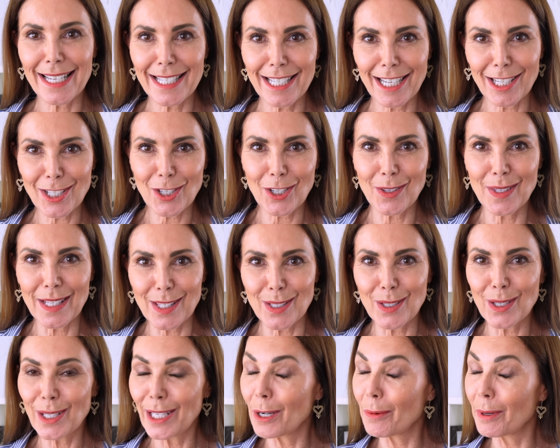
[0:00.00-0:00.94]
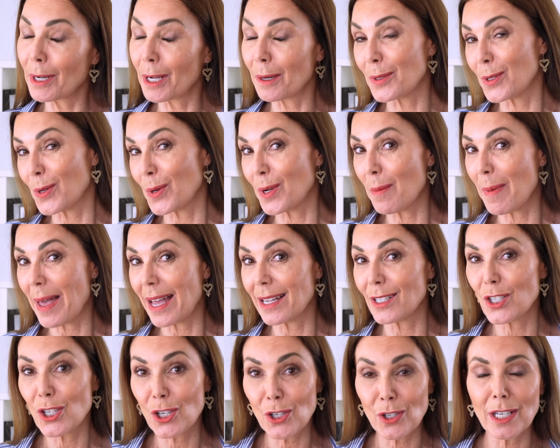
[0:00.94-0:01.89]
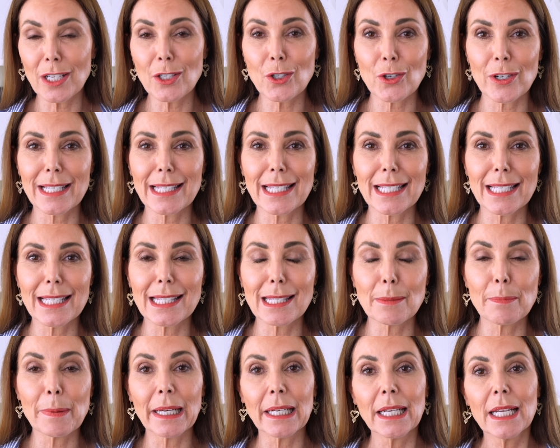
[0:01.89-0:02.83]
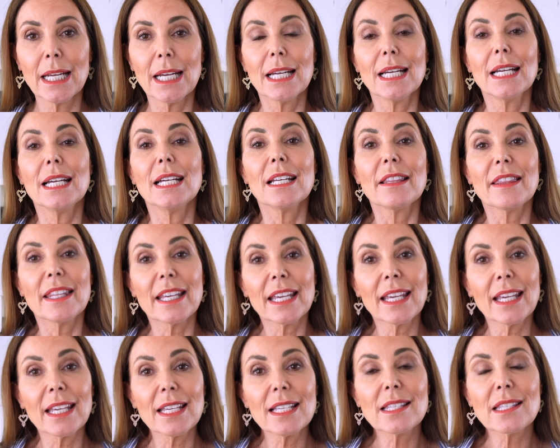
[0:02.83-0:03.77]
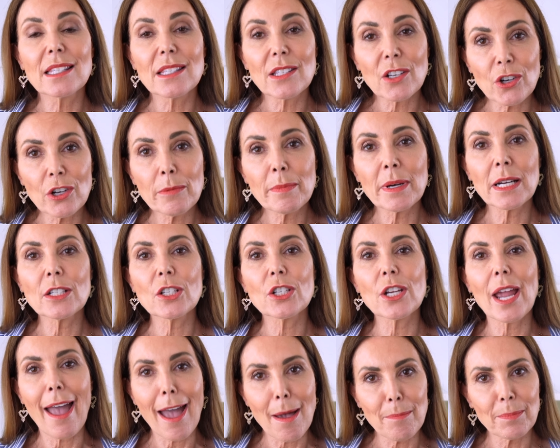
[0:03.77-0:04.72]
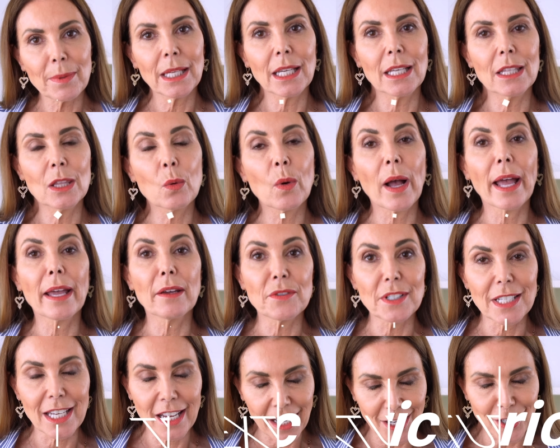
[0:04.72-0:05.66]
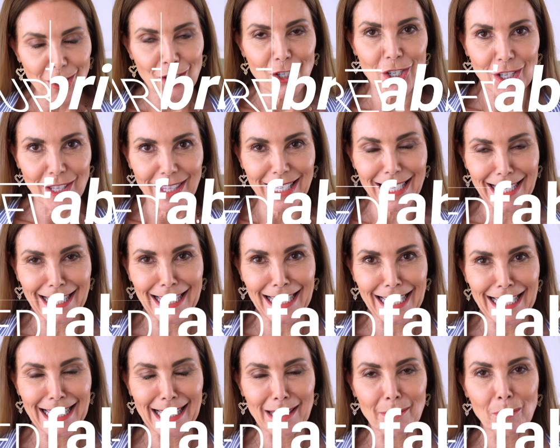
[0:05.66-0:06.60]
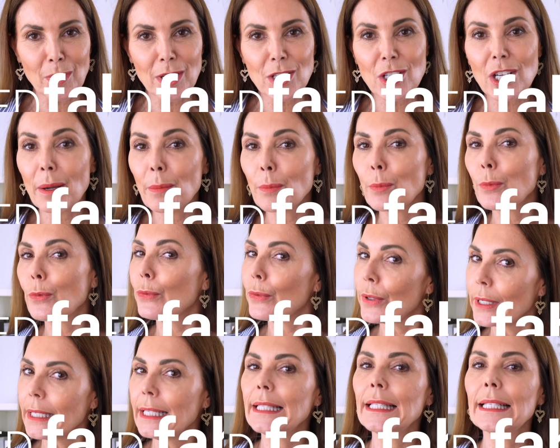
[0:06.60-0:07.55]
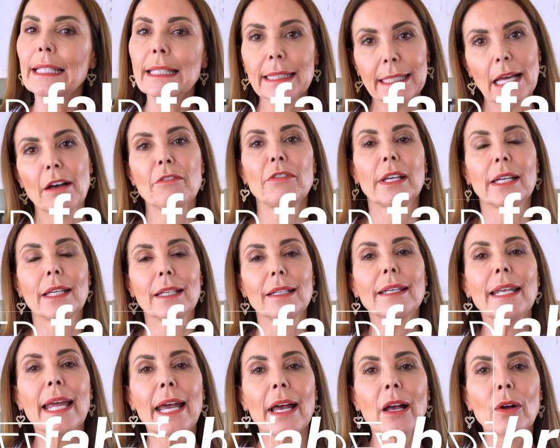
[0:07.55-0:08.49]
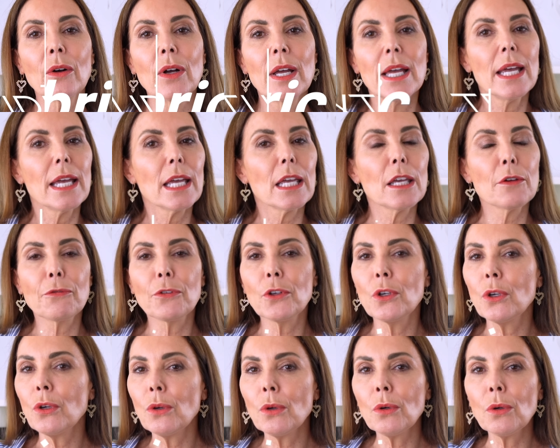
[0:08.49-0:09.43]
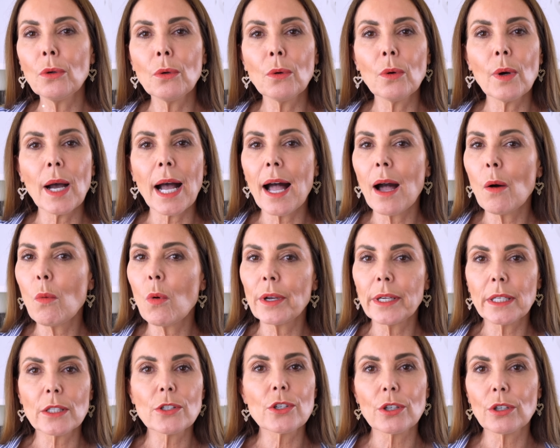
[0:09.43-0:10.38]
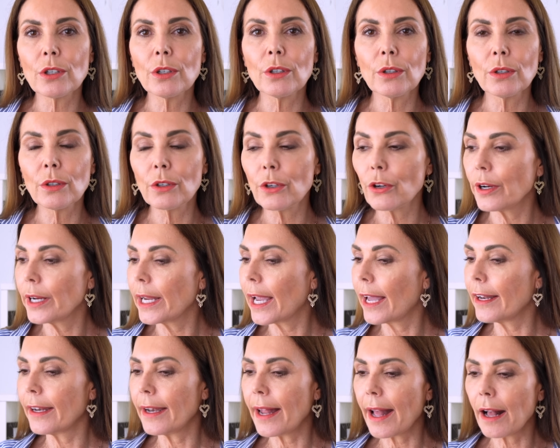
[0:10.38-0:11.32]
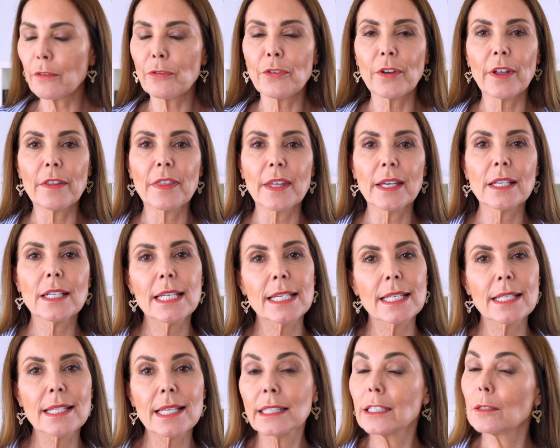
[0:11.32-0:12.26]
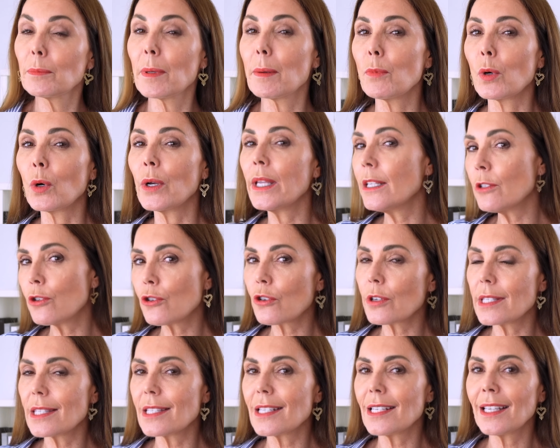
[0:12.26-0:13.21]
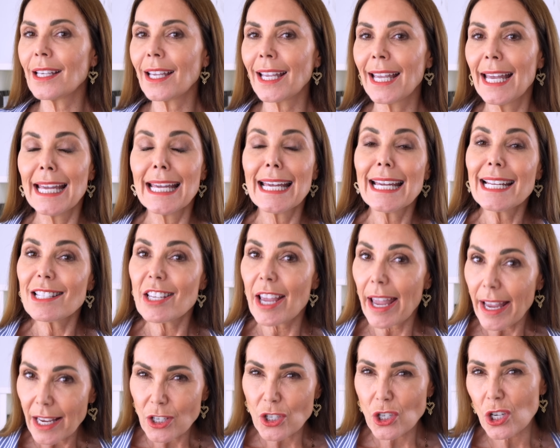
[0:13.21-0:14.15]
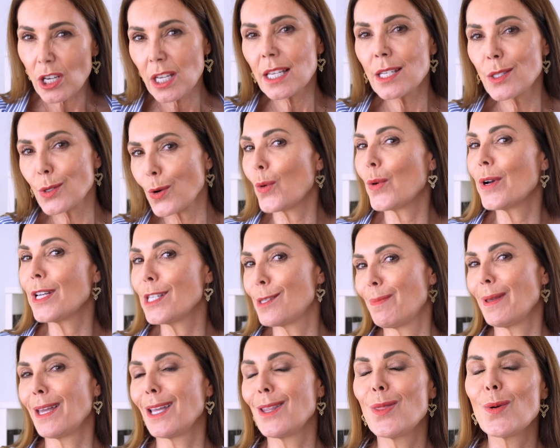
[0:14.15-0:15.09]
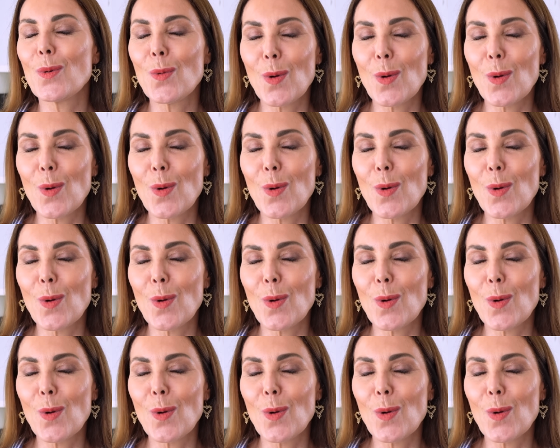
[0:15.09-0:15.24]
I touched on this earlier when I was talking about tunic dresses, but there is so much happening in the way of texture this season, which I'm really loving. Now, if you are wanting to create an outfit that is a little bit more interesting, texture has always been the